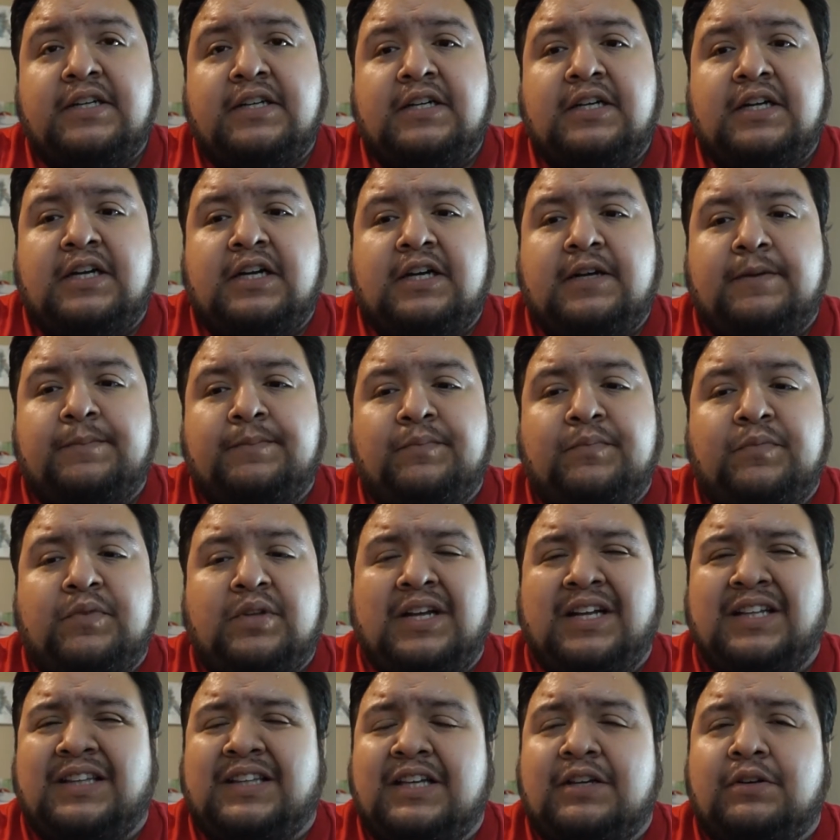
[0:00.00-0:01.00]

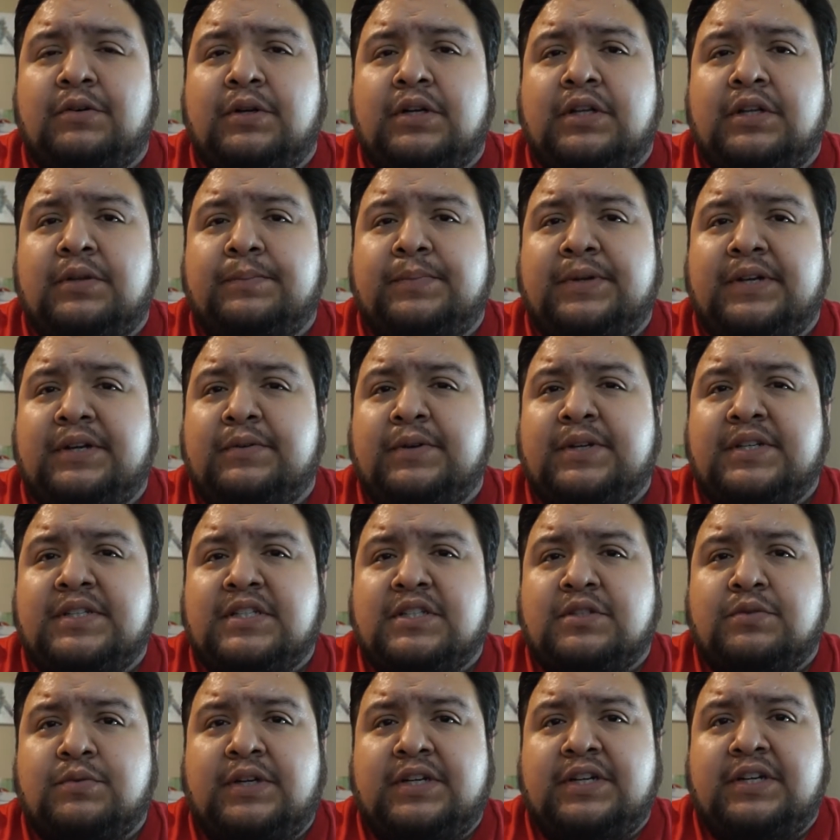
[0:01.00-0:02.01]
I think one of the big
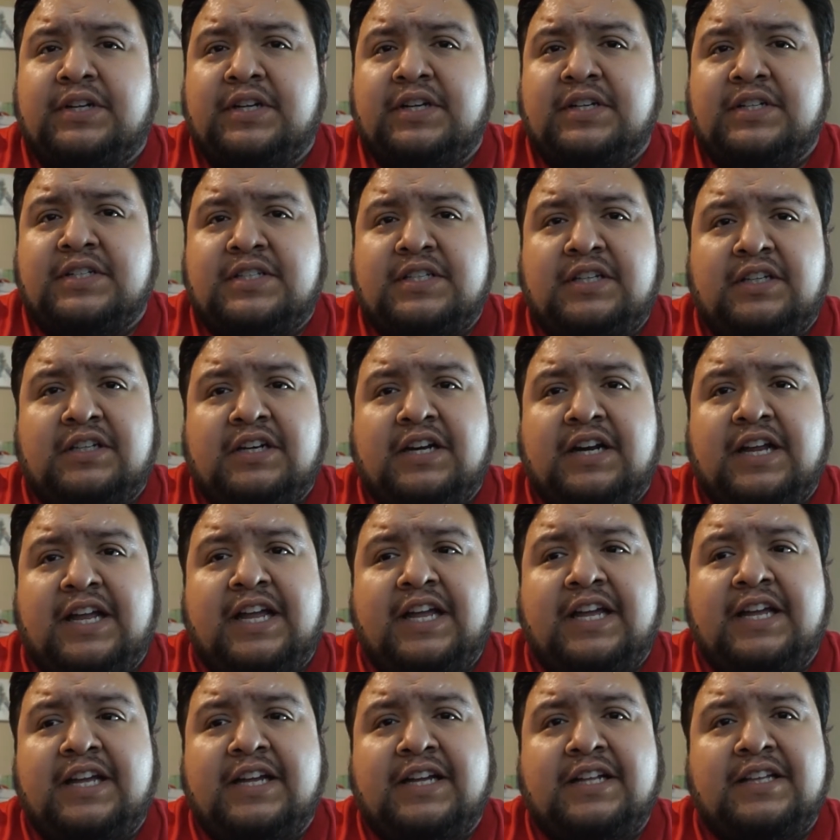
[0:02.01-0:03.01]
reasons why you're going to see a lot of
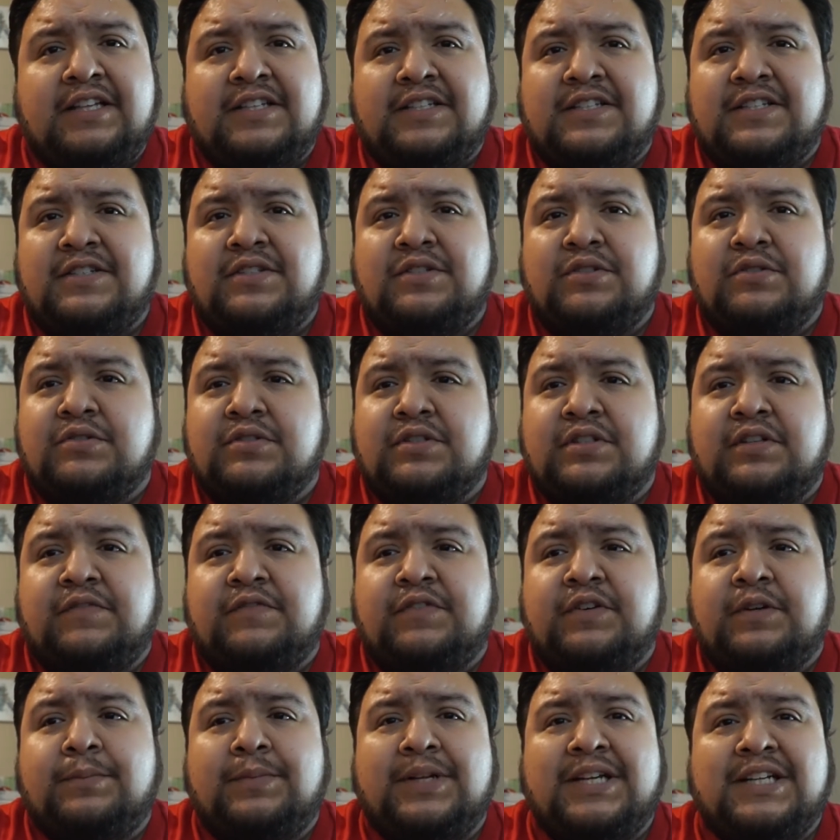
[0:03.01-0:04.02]
hate, and this is usually
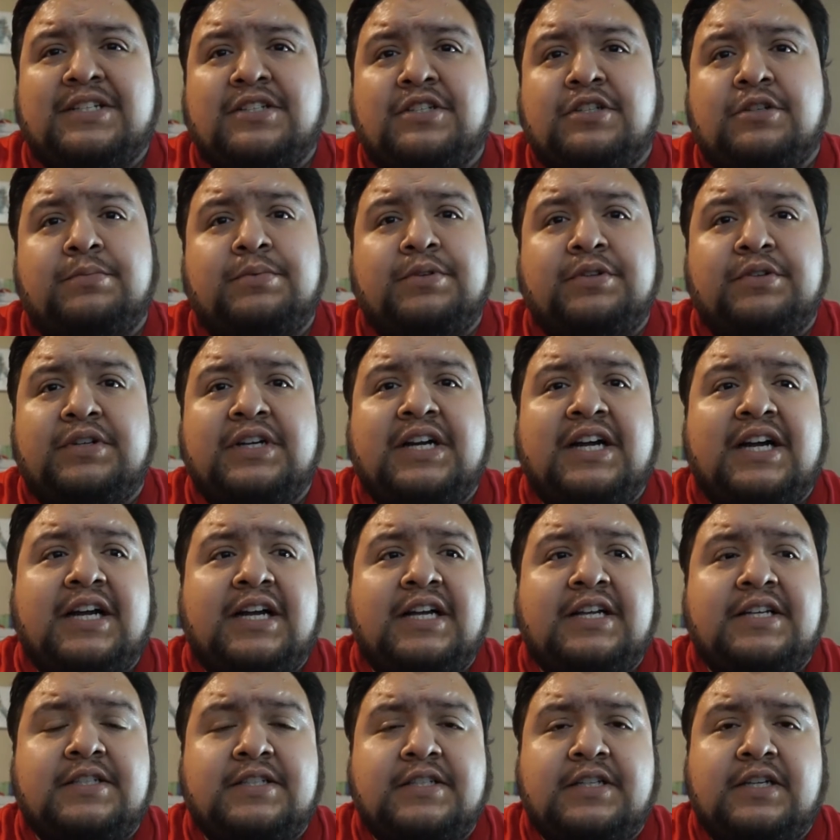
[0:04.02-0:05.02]
from like Subaru
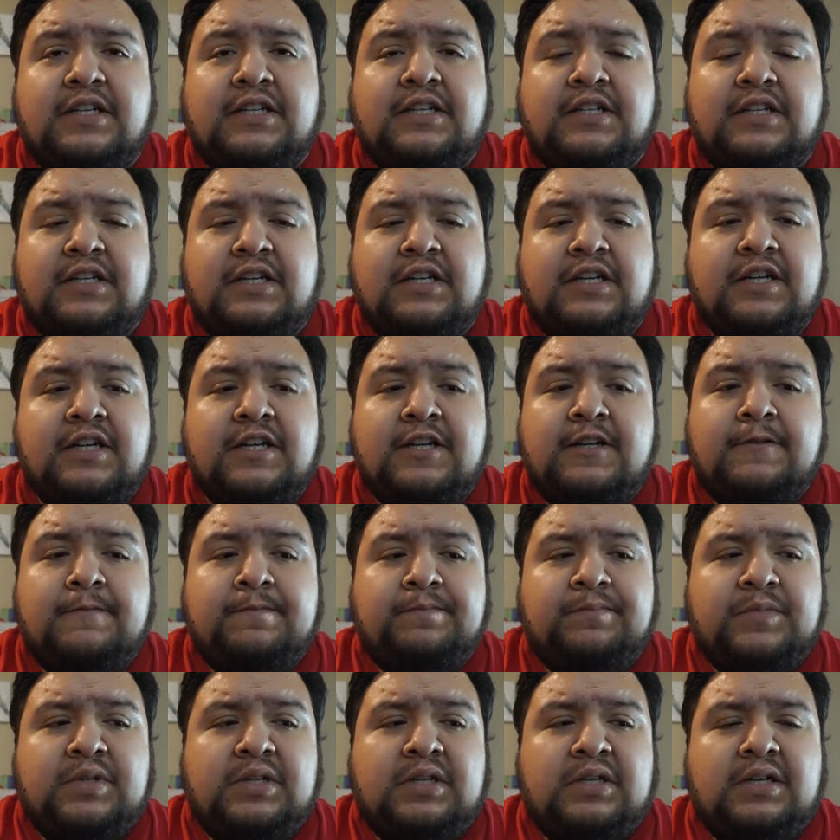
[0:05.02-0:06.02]
guys and
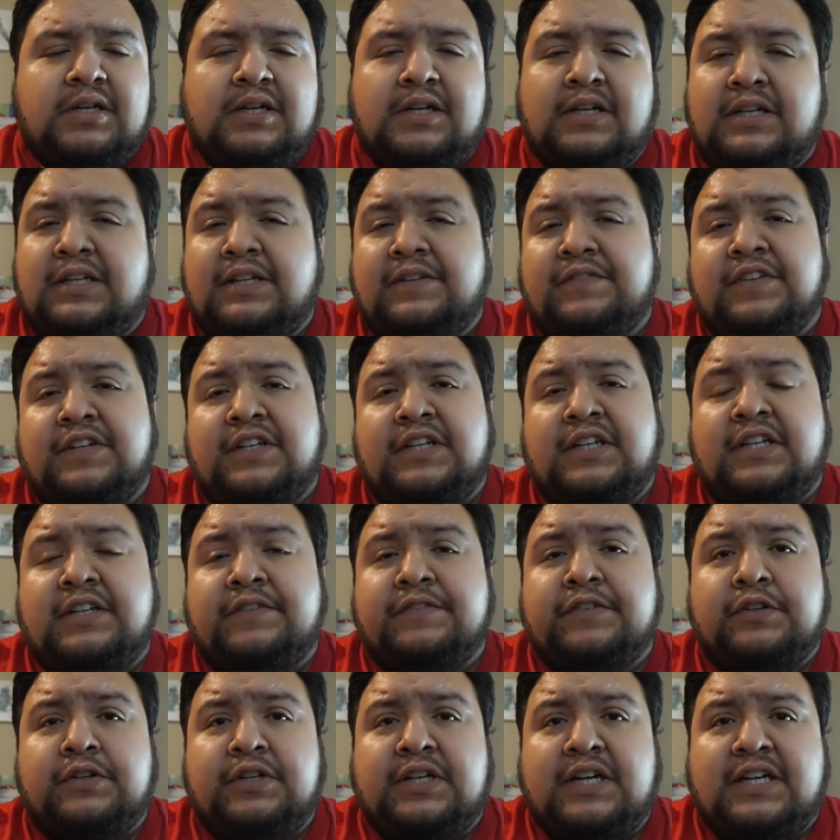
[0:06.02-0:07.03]
even
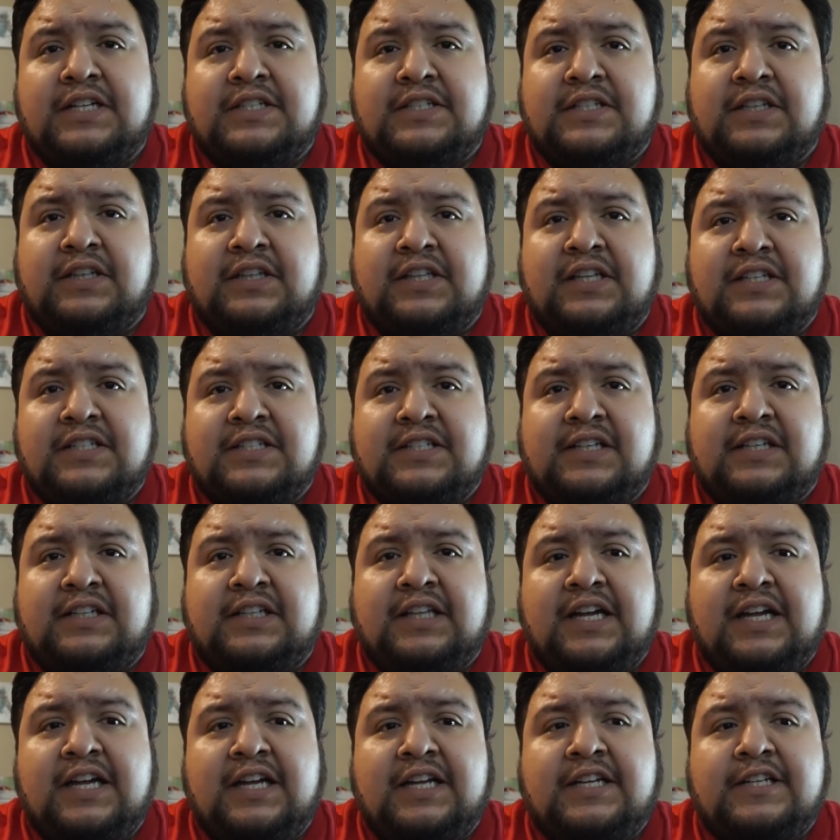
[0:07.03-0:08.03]
Evo guys and things like
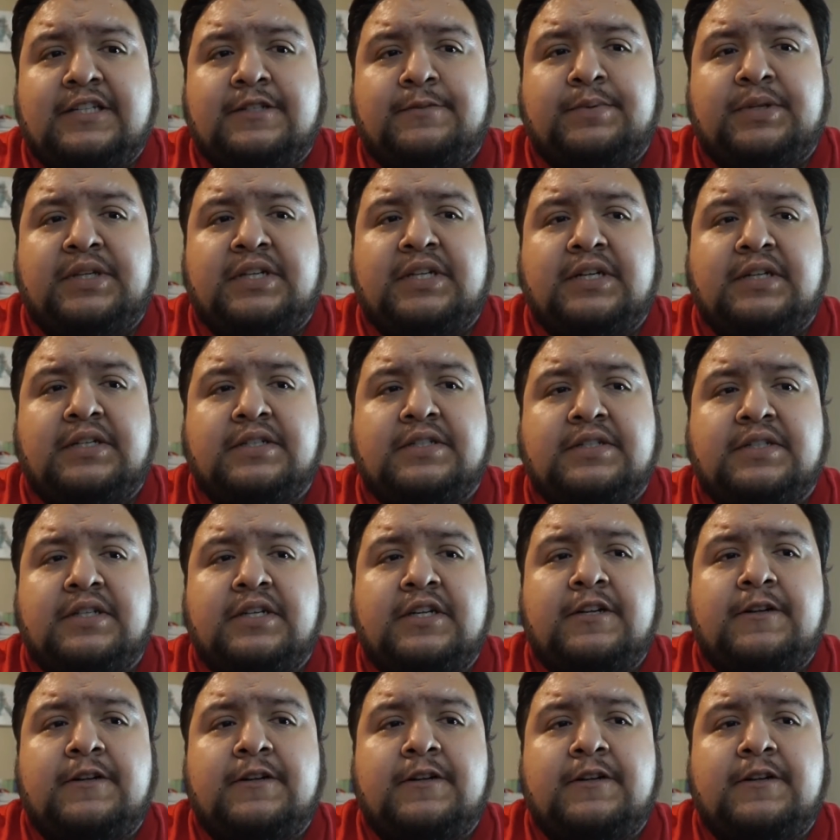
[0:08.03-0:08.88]
that, is because